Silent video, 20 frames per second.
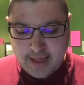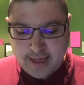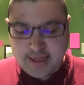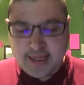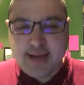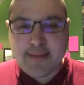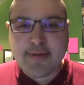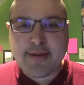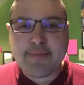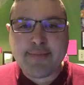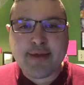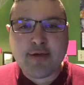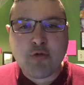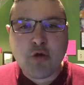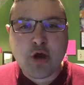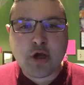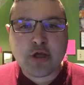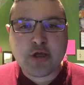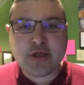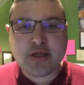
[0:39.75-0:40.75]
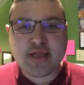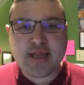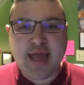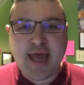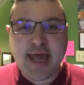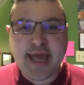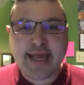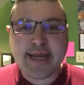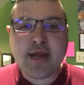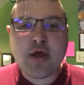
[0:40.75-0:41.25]
WMUR News
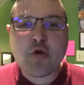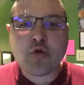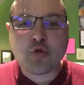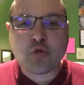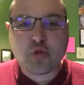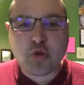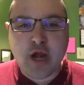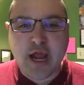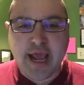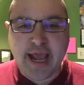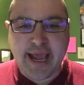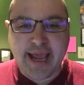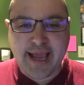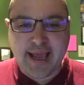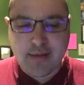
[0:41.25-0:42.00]
9, Ray